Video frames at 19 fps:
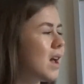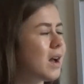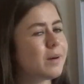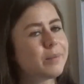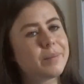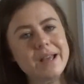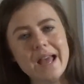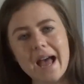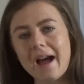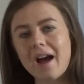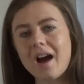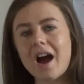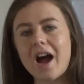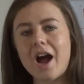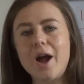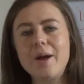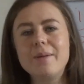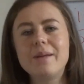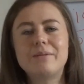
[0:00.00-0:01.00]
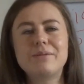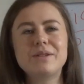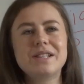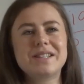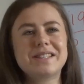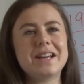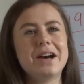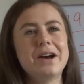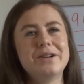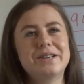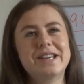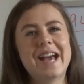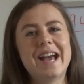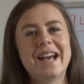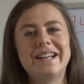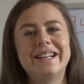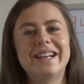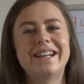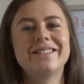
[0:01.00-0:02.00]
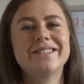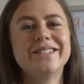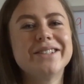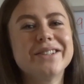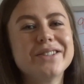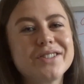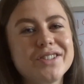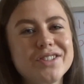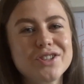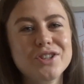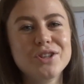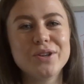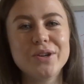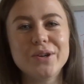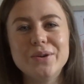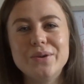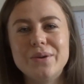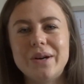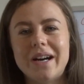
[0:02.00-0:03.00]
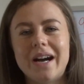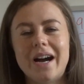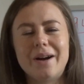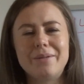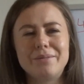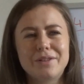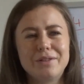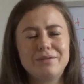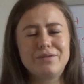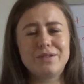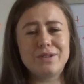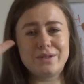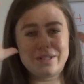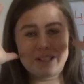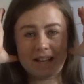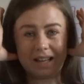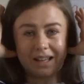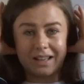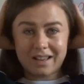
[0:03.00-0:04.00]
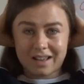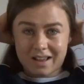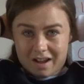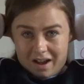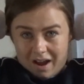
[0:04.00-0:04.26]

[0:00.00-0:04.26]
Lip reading: But yeah, I hope that was okay and not too confusing.